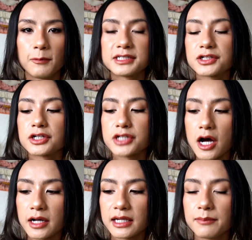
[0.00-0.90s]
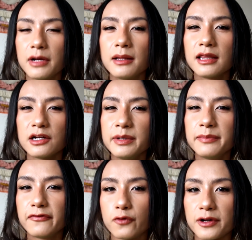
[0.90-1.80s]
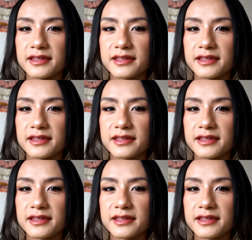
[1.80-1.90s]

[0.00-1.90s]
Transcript: We start talking a little bit before